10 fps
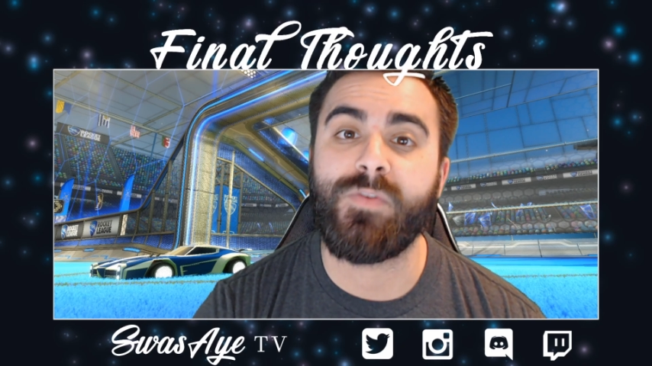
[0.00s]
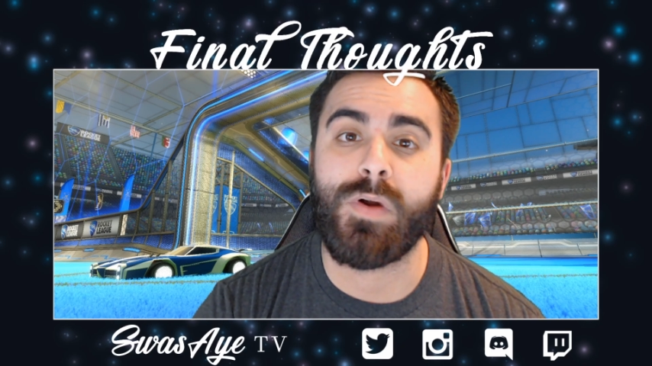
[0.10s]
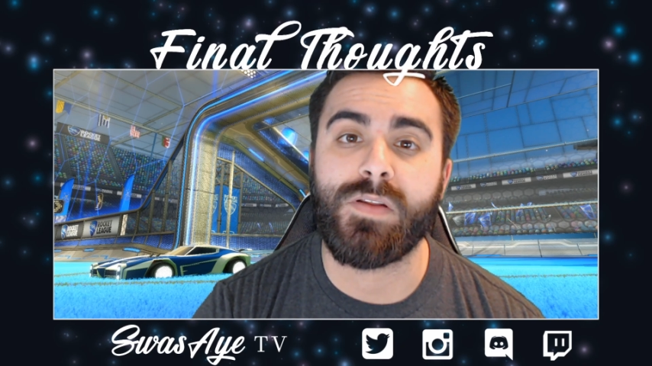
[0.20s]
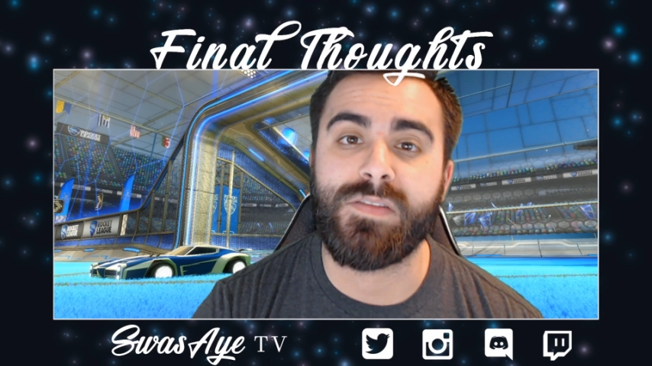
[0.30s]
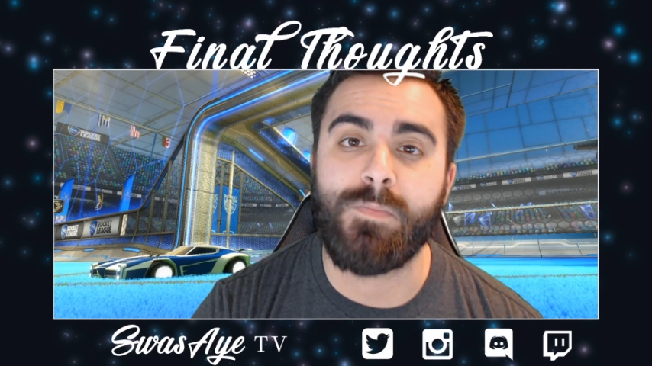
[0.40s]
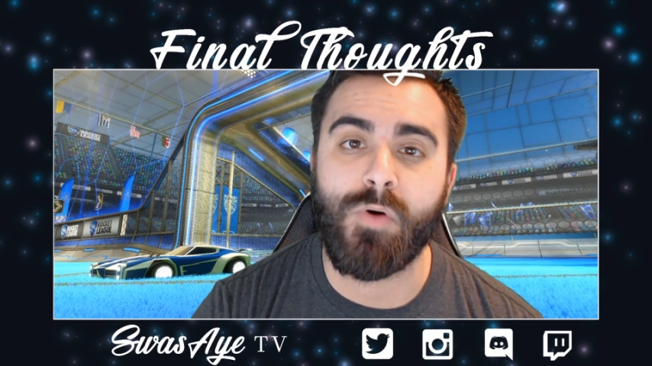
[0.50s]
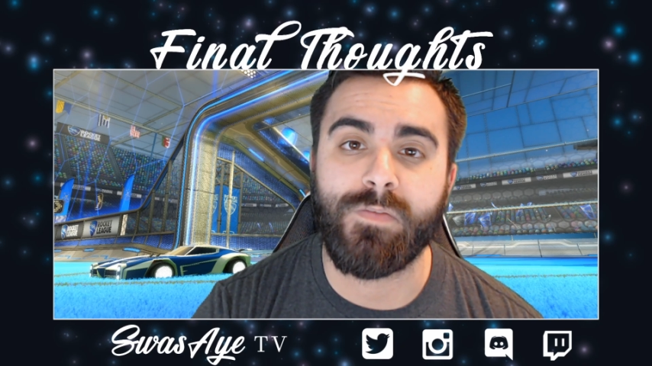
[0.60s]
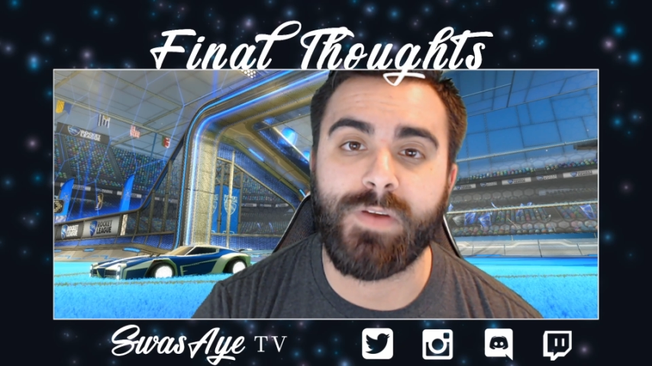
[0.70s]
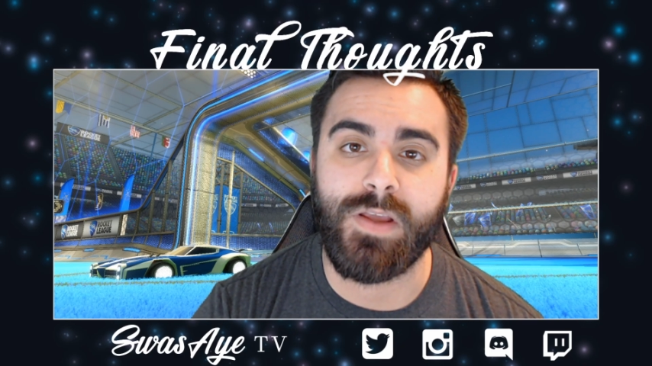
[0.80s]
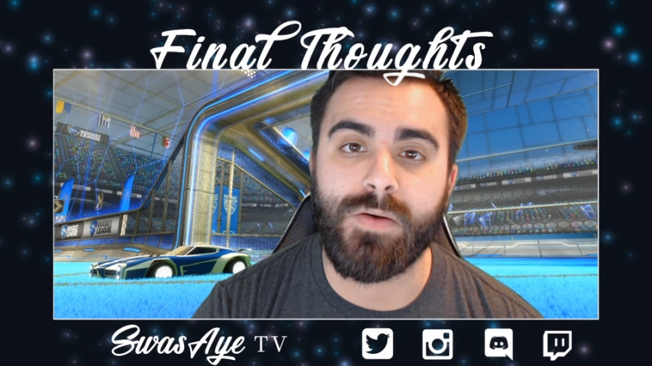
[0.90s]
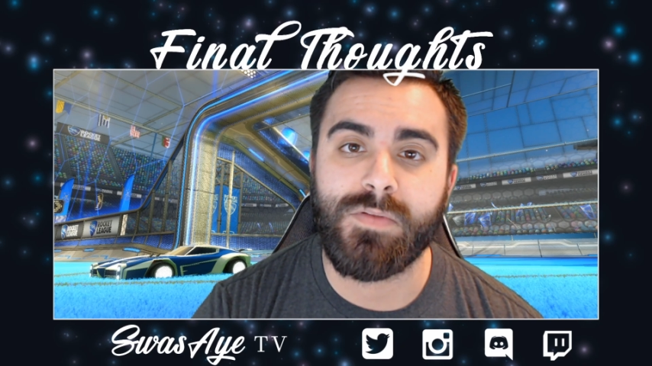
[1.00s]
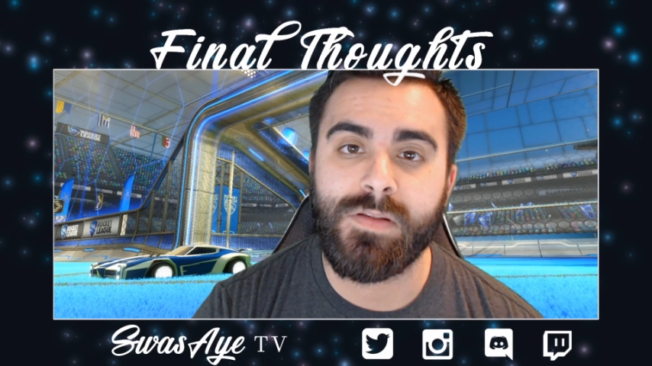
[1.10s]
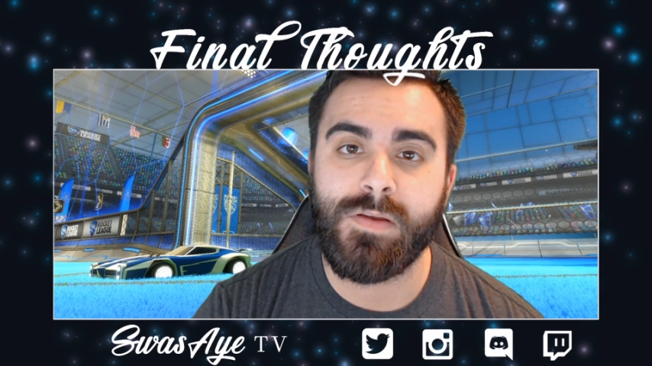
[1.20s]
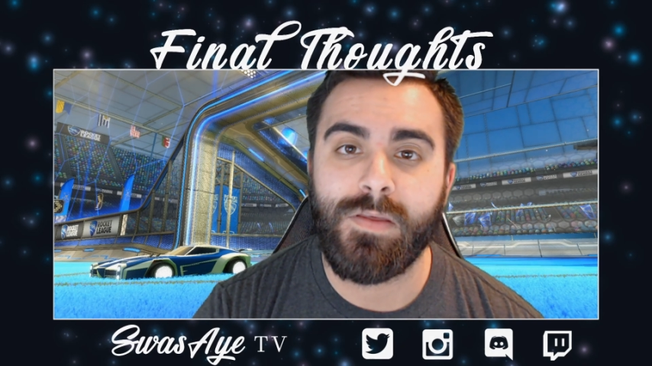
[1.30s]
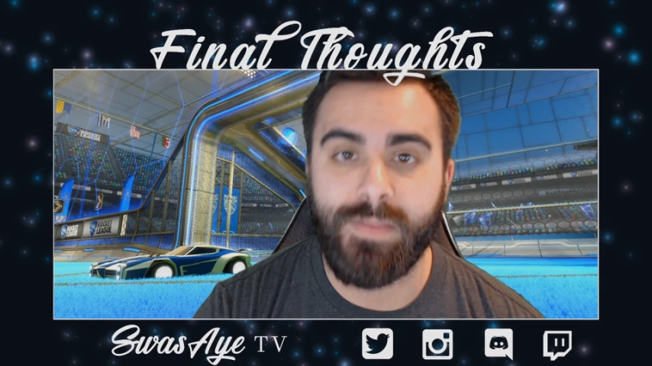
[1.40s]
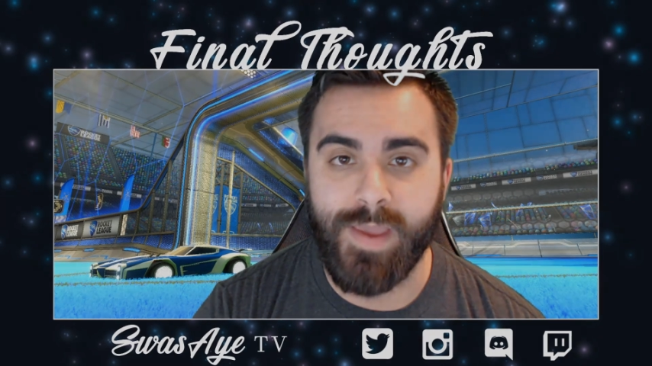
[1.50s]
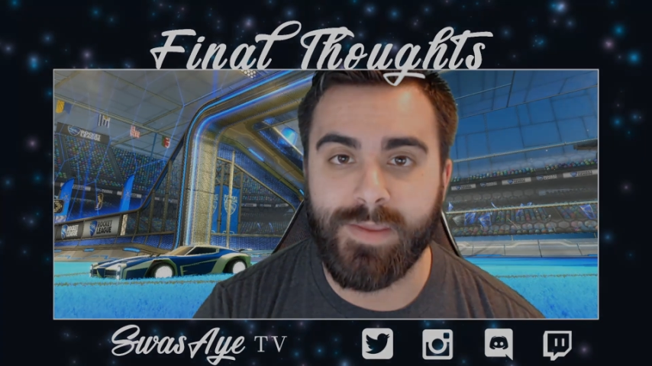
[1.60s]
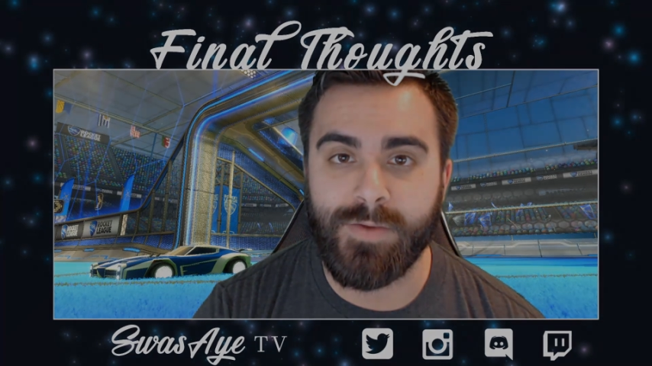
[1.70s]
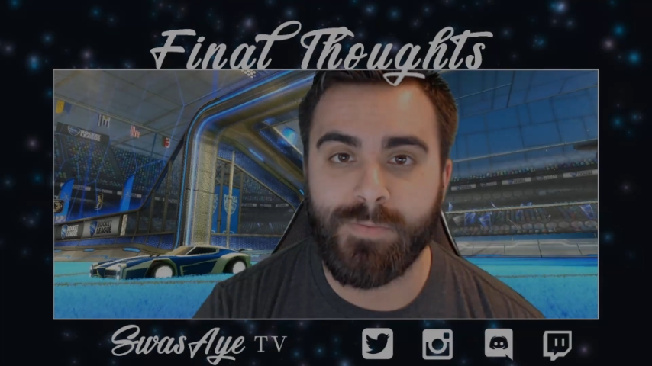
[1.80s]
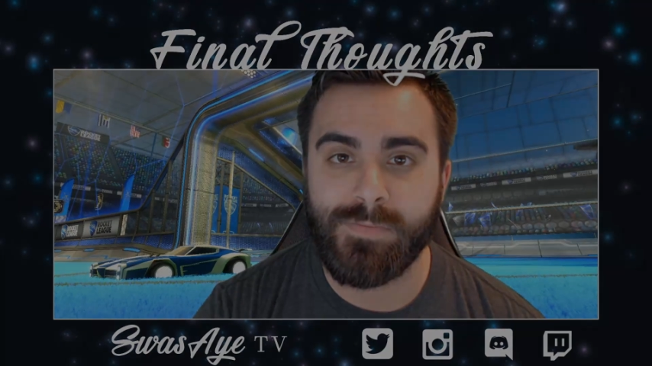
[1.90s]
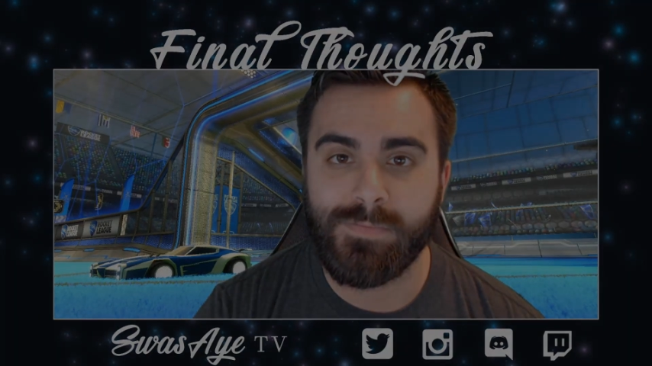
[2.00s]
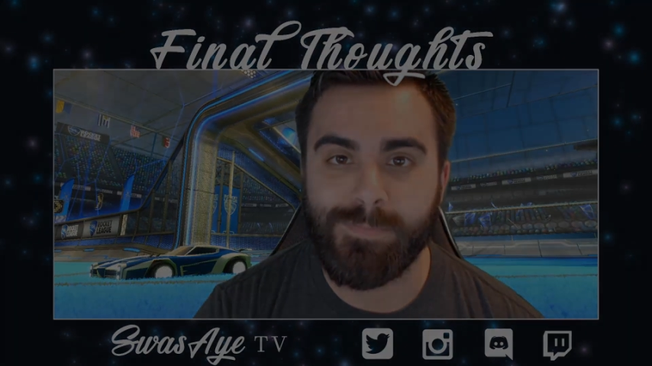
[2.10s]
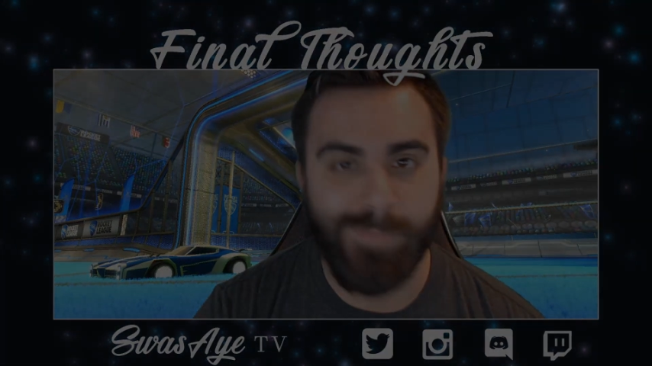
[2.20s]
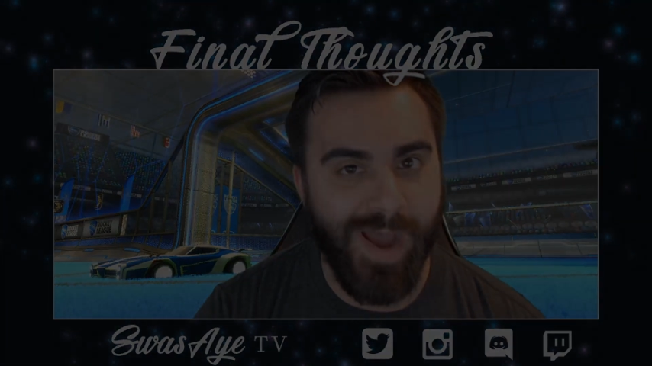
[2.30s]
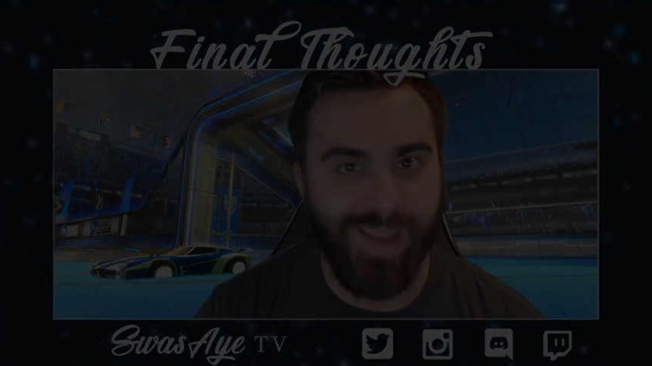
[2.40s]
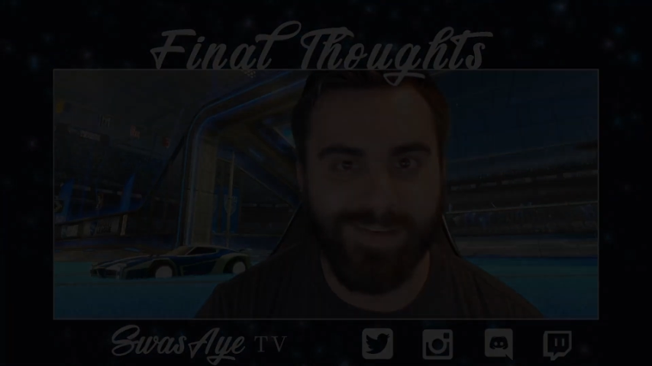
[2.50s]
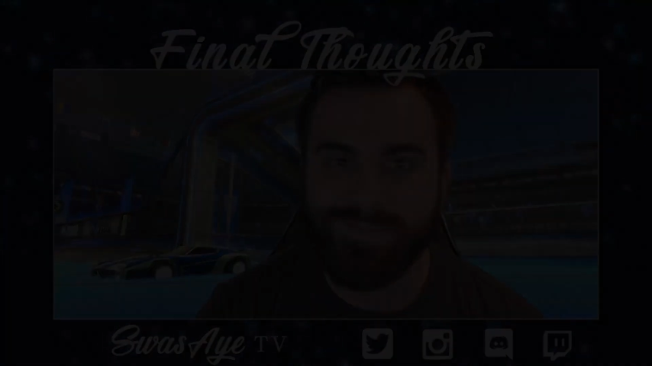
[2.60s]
you want to see more videos. Thank you. Bye.